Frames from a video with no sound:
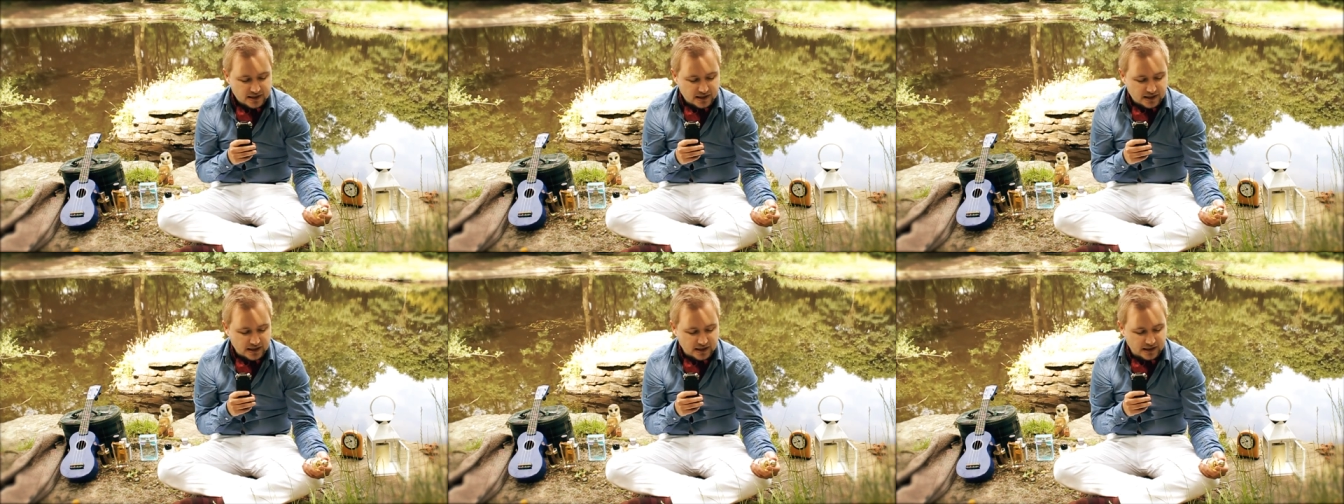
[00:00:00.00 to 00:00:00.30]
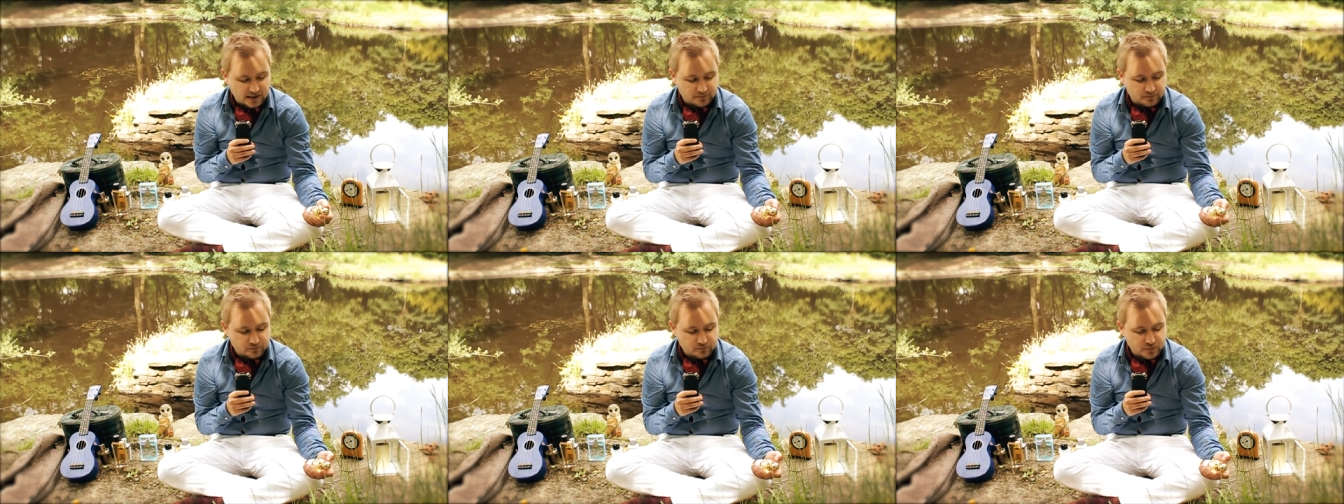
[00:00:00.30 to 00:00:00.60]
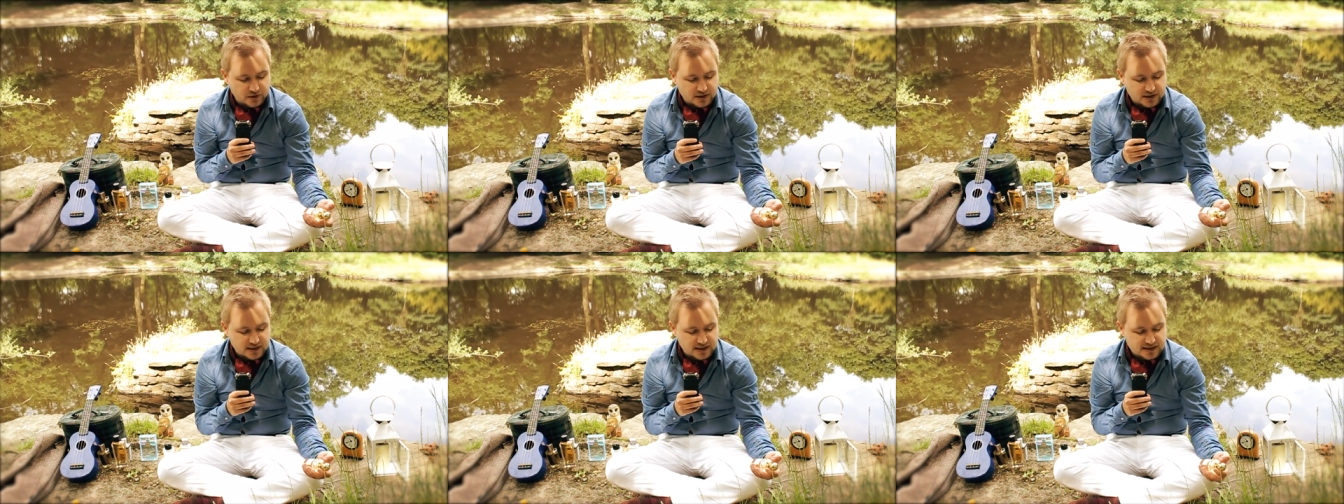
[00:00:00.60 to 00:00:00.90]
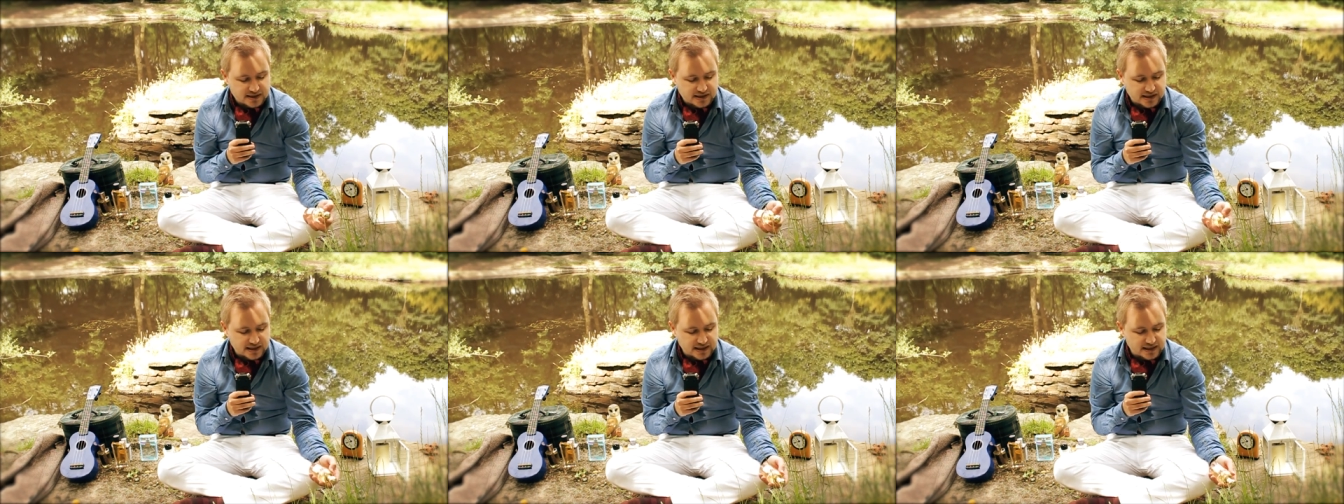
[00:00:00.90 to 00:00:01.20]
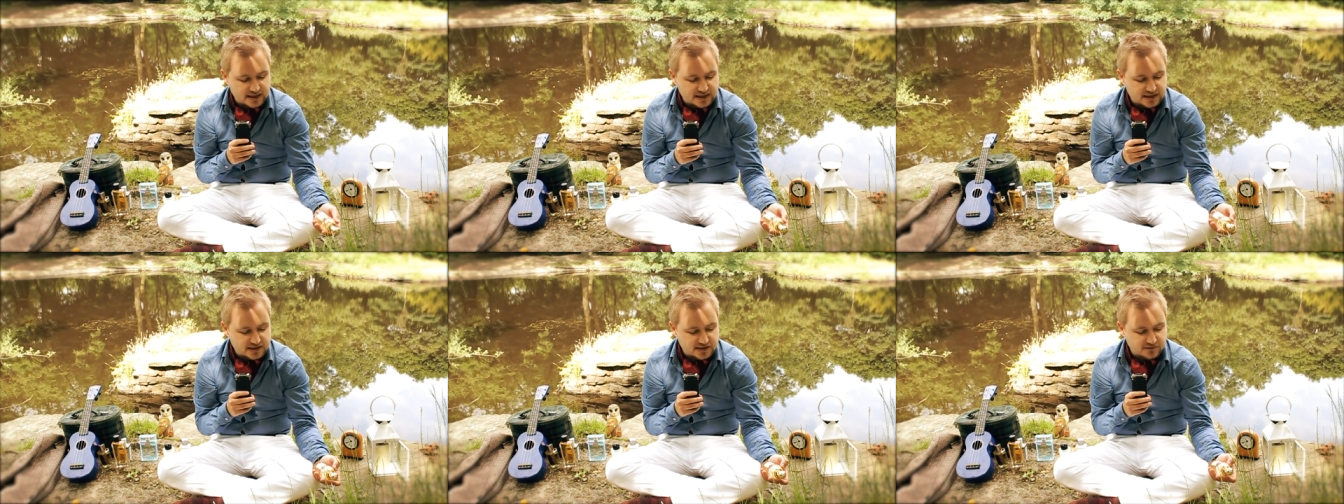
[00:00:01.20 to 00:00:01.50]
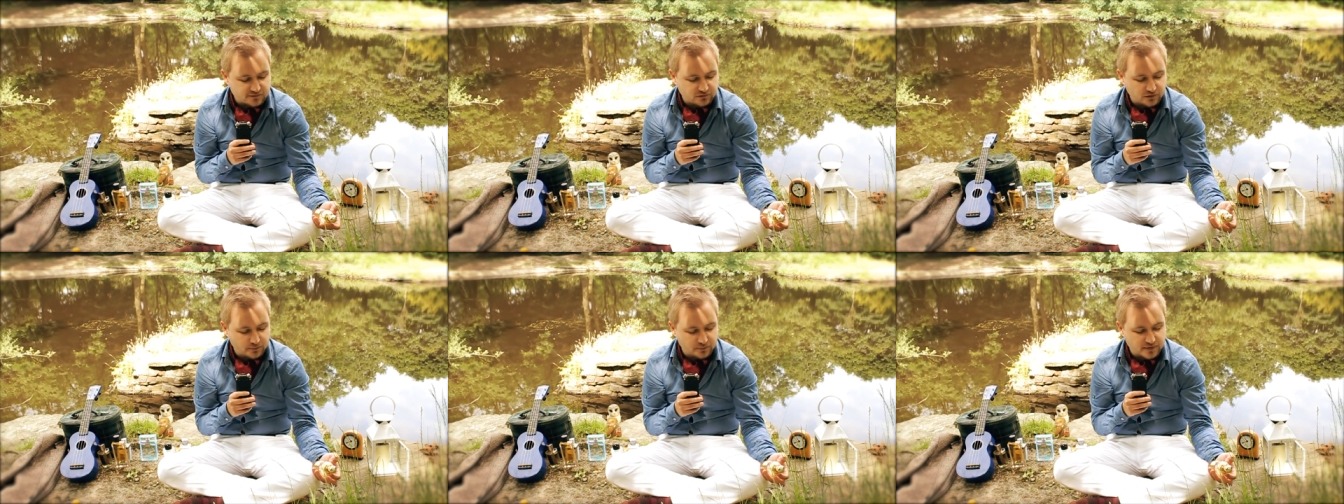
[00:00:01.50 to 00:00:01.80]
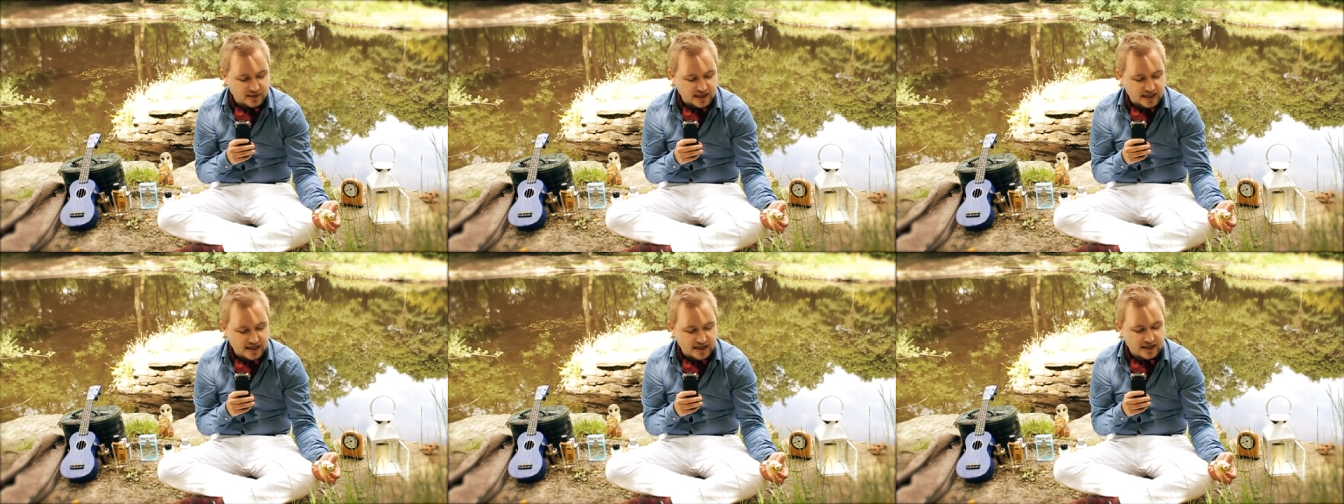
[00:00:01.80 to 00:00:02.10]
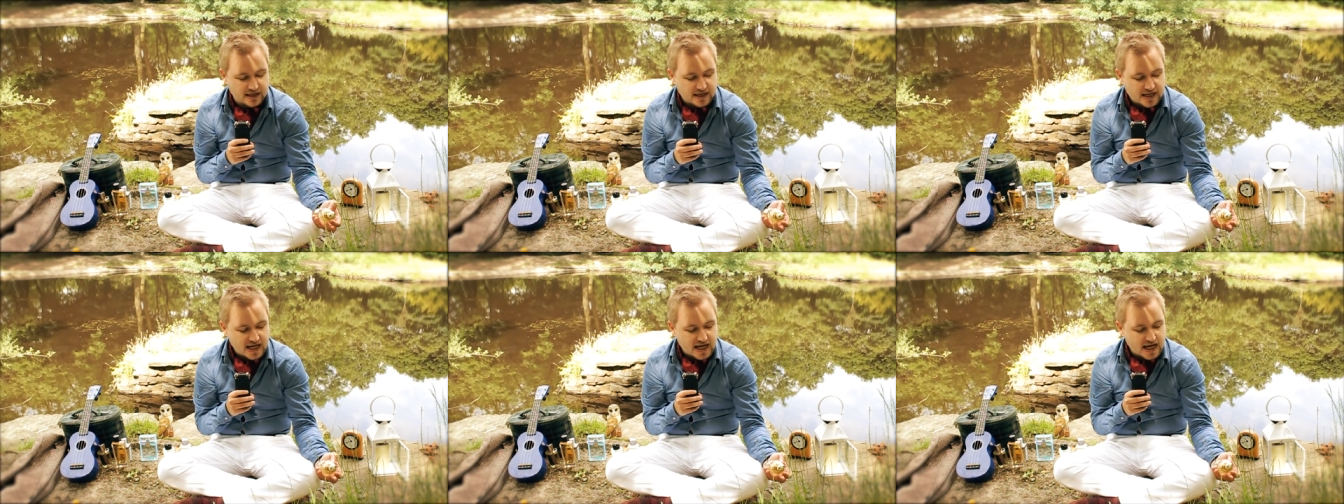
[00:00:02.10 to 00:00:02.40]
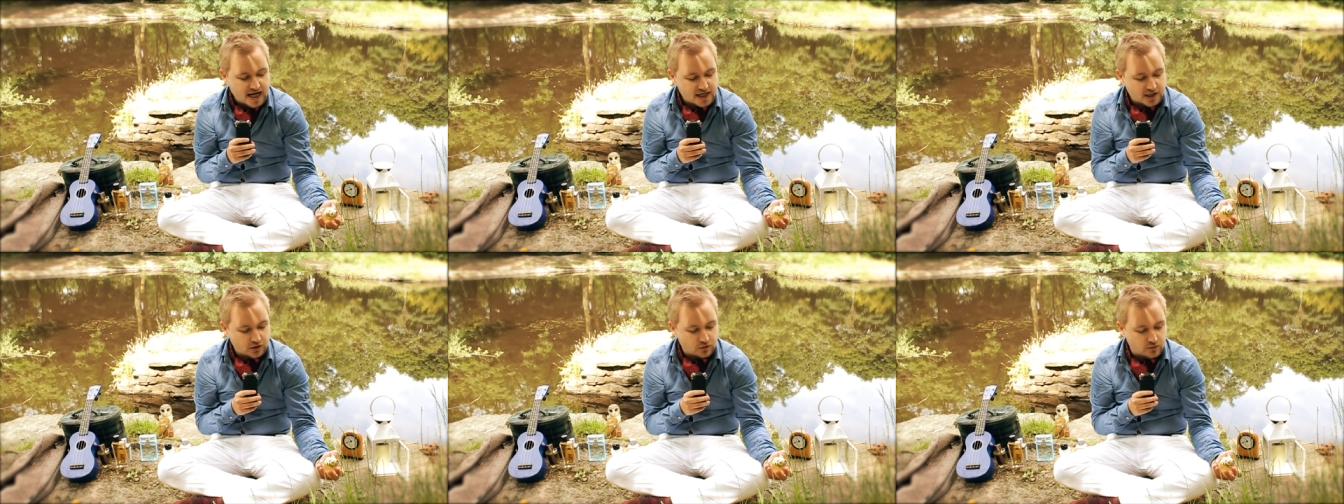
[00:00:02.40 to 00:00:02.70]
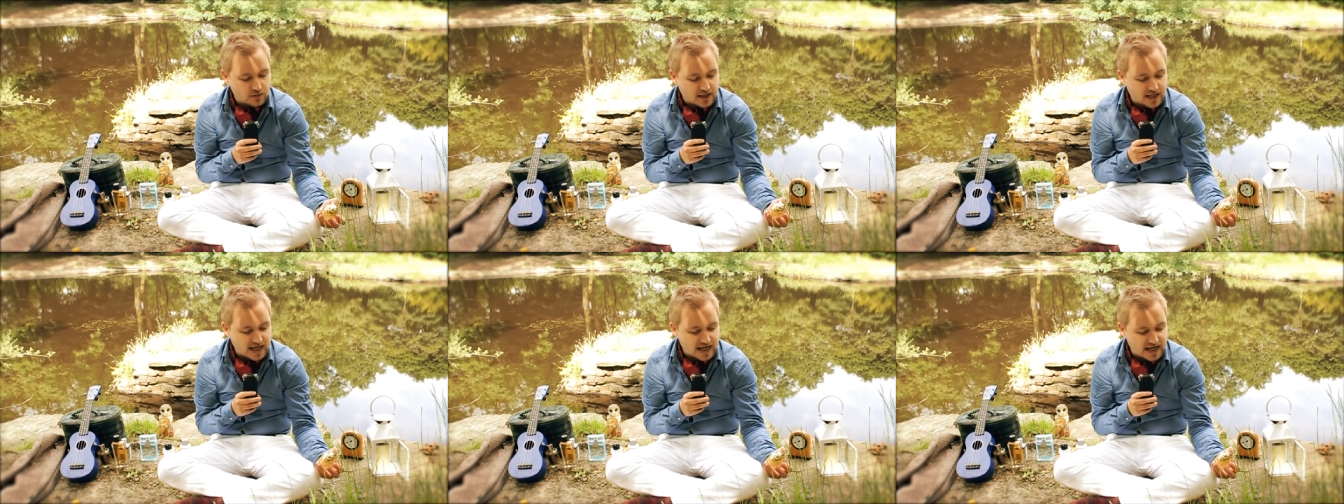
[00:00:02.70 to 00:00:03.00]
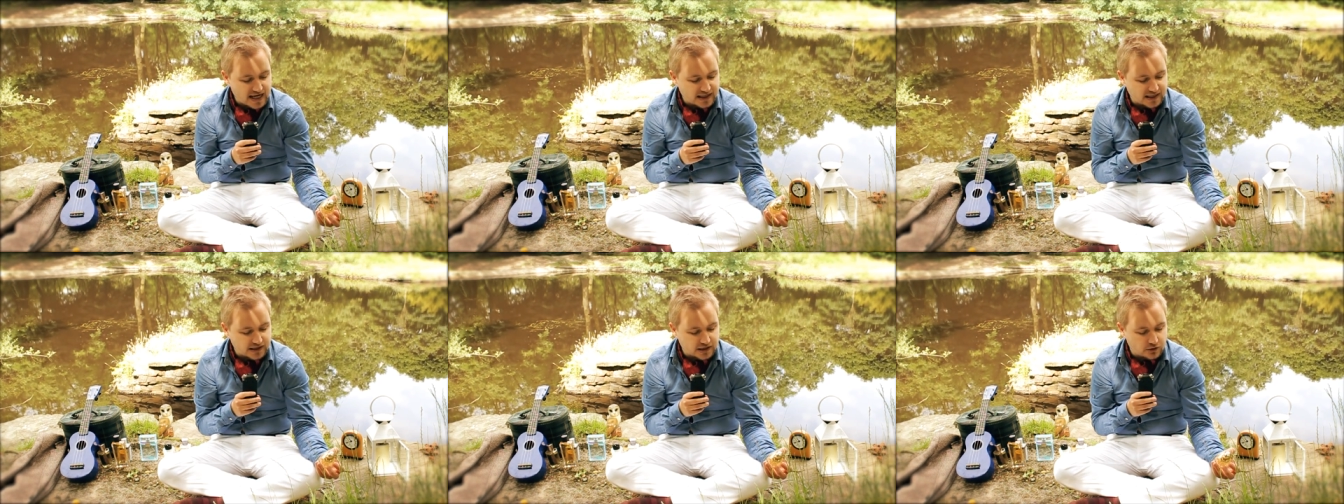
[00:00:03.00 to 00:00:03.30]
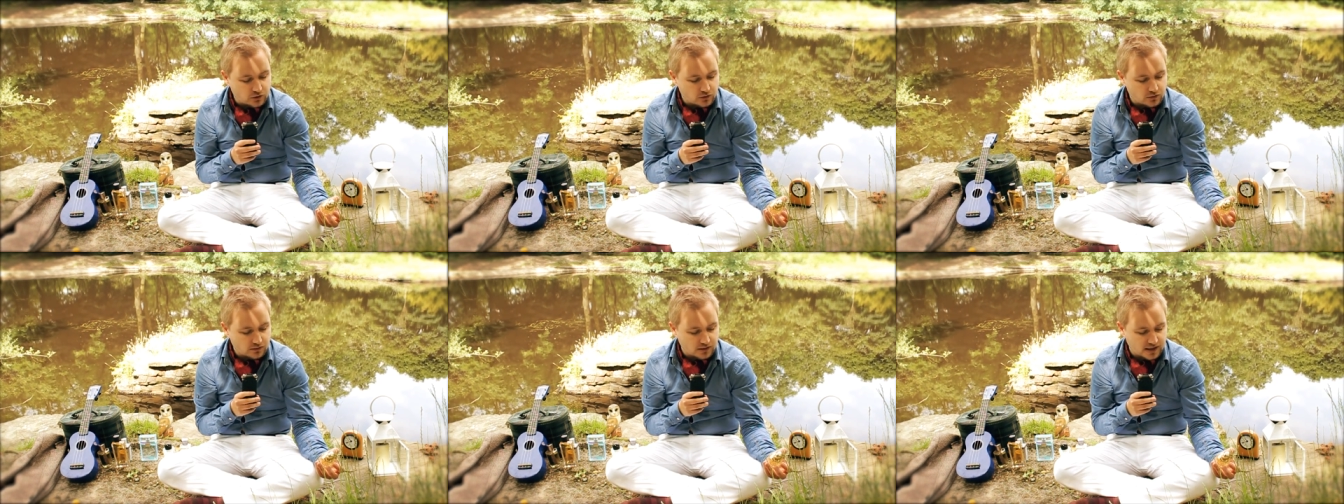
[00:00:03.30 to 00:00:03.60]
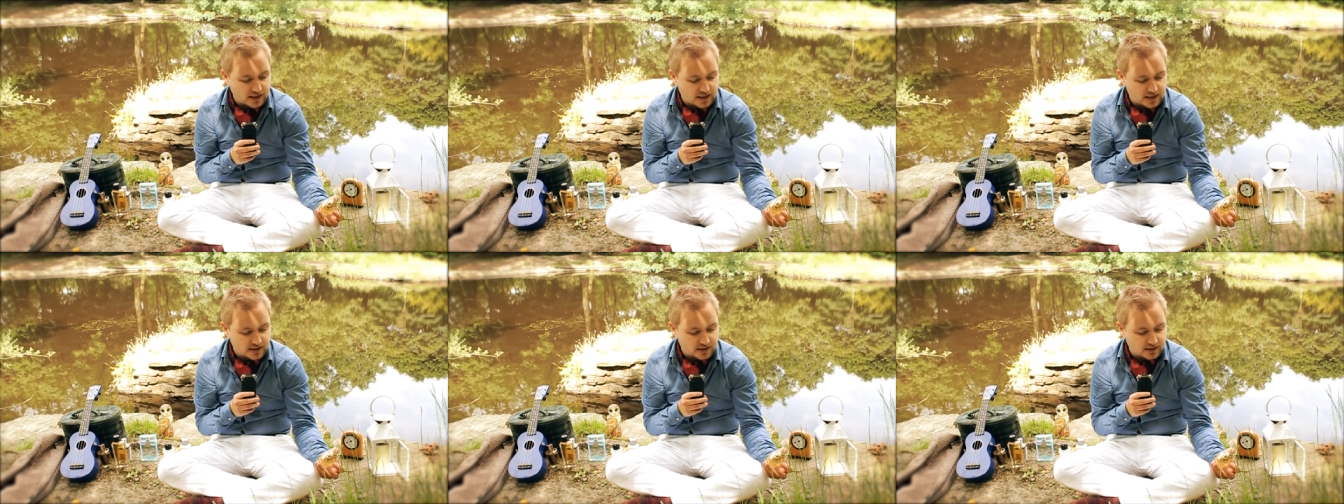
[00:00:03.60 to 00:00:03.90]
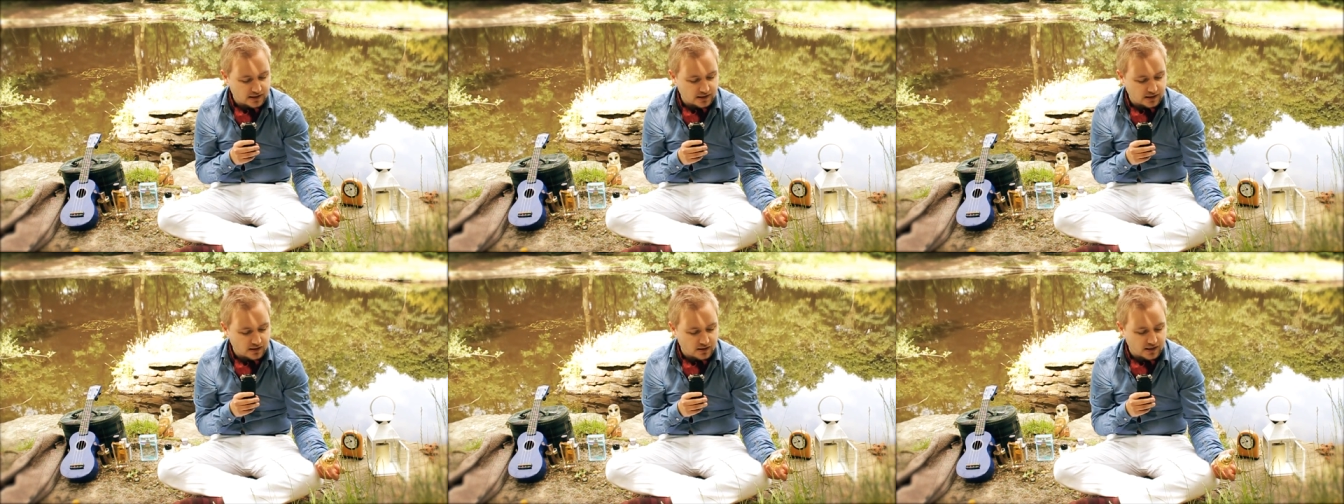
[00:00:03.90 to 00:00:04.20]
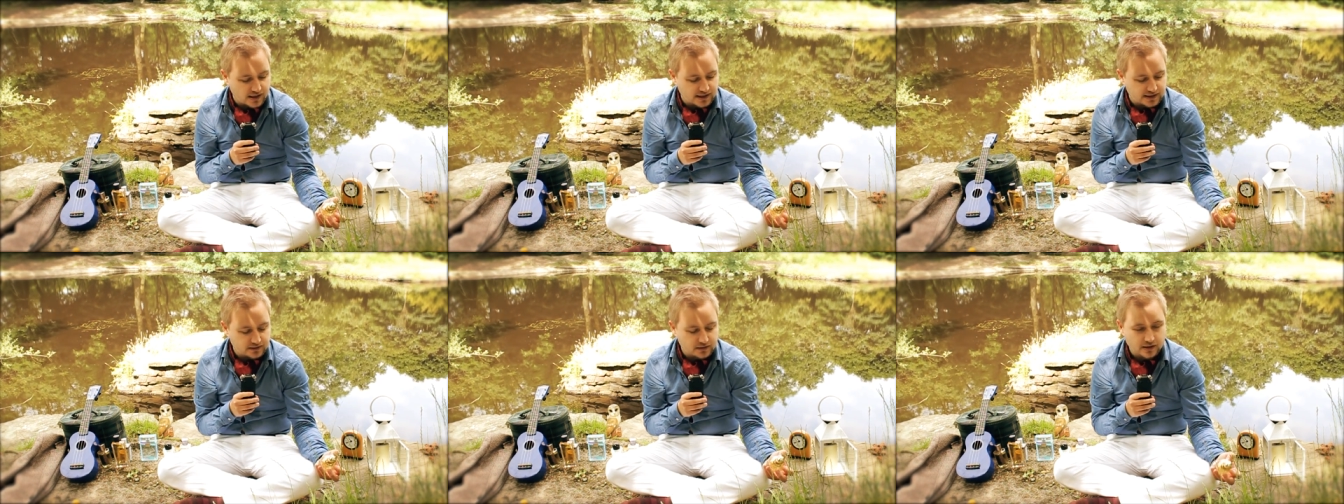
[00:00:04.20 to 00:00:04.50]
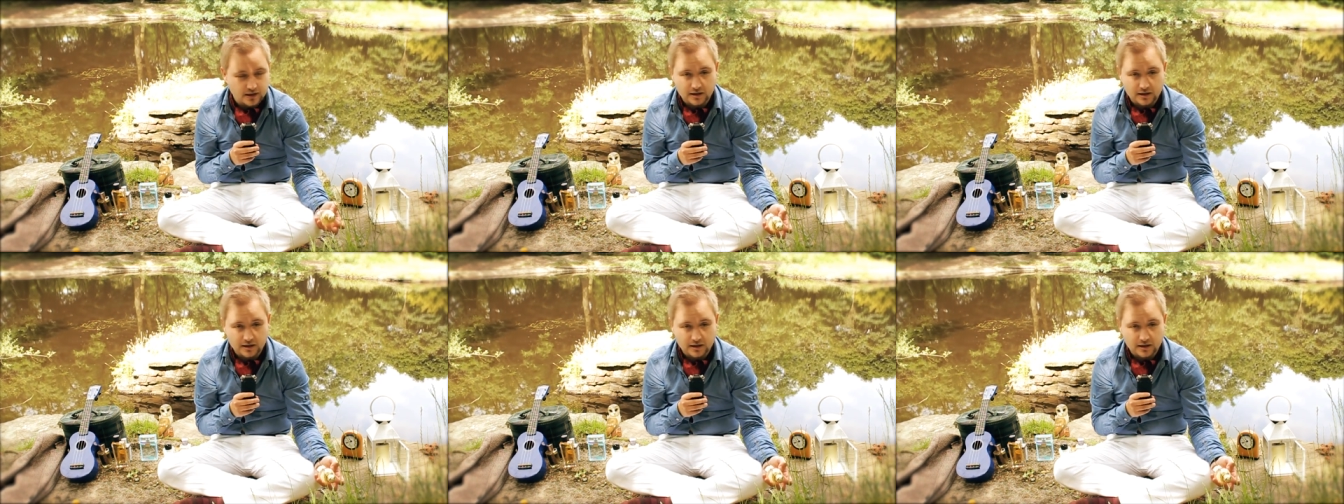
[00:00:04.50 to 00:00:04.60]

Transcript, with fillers: Um, but this is from their Aqua Allegoria line,